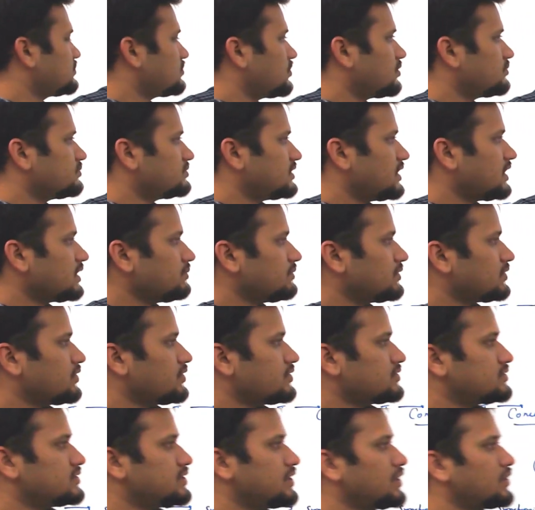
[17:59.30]
object,
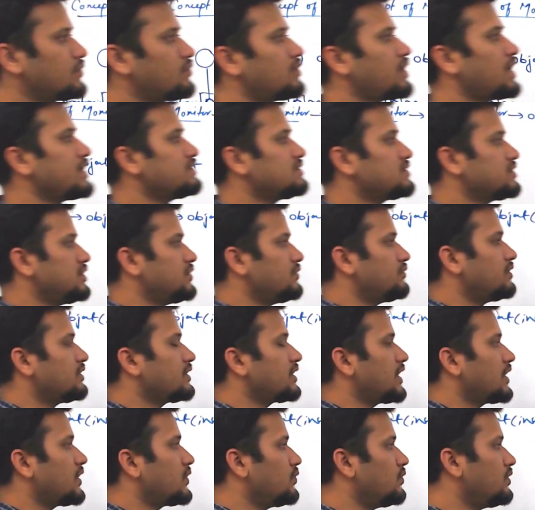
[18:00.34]
because synchronized keyword
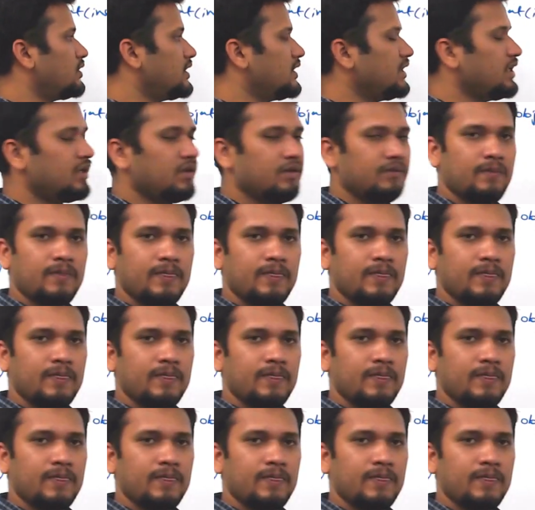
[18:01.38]
can only